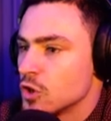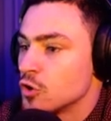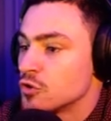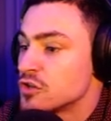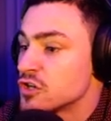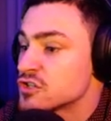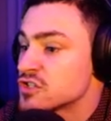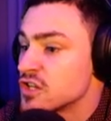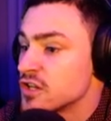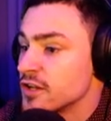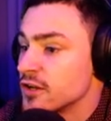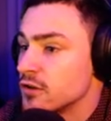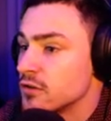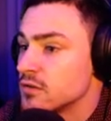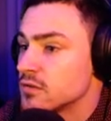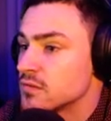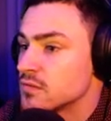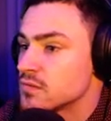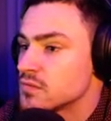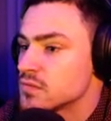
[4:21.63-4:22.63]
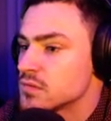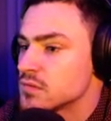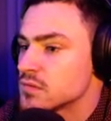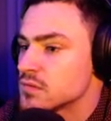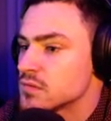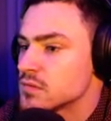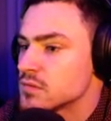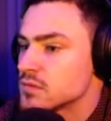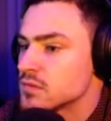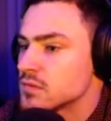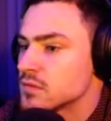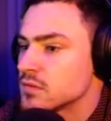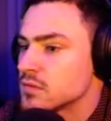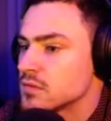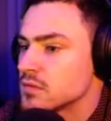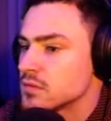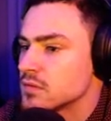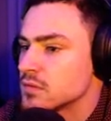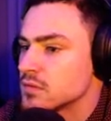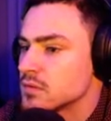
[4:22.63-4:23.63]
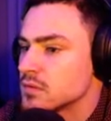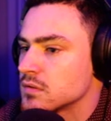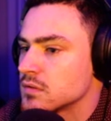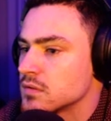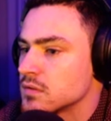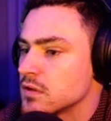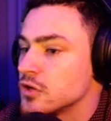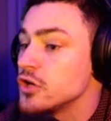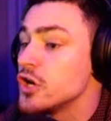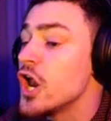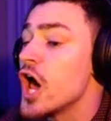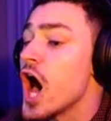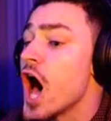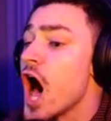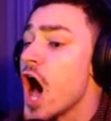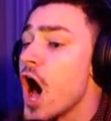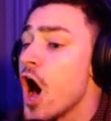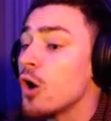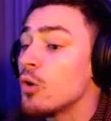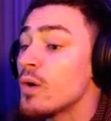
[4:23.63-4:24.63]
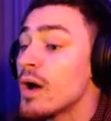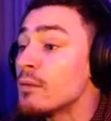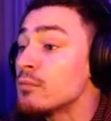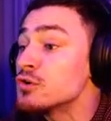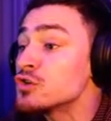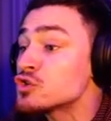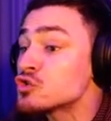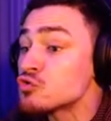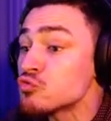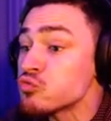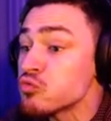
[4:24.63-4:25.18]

Oh, there's a little... No! I was...